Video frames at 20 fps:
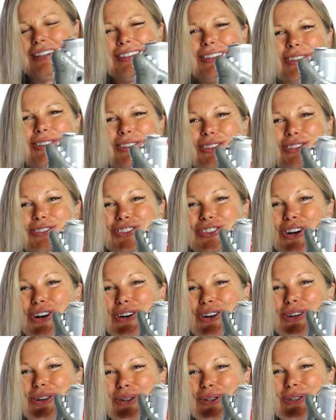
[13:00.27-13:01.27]
It's a little
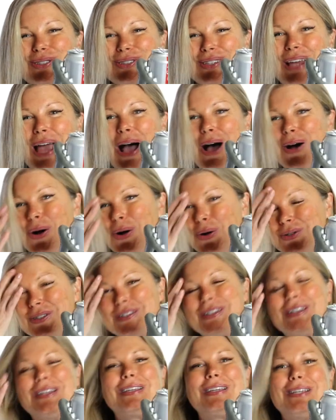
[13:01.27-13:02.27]
shark koozie. How
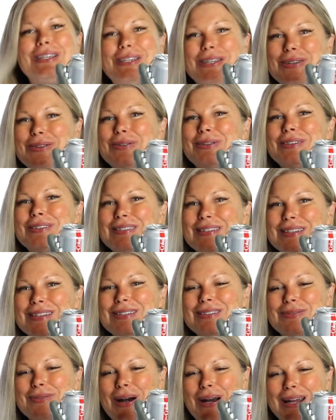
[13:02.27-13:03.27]
stinking cute is
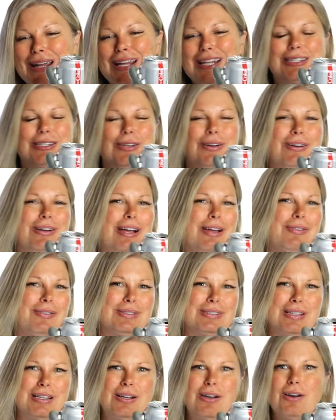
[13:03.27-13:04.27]
this, right? So I
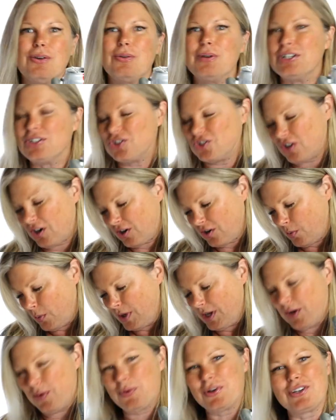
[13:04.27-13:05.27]
was like, oh, it's Shark
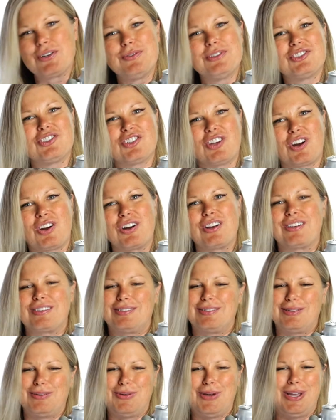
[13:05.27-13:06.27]
Week. We're doing
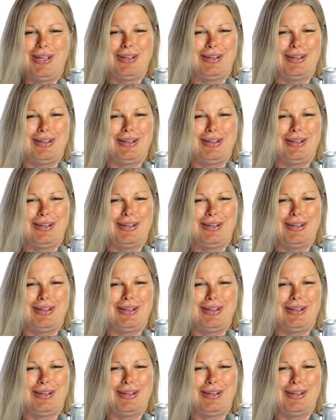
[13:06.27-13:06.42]
sharks.